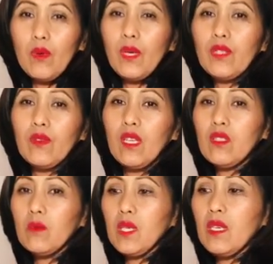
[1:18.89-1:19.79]
We went to
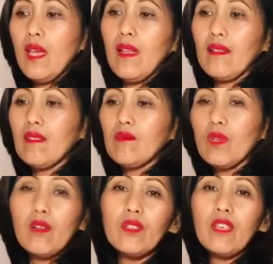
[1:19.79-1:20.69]
HEB and then
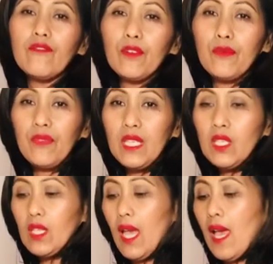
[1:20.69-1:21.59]
we're looking for
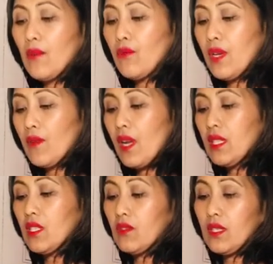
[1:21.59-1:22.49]
fish and we ran
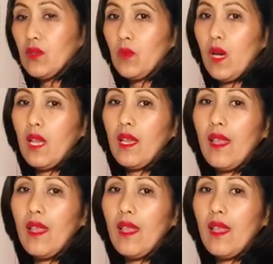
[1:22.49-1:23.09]
into this one.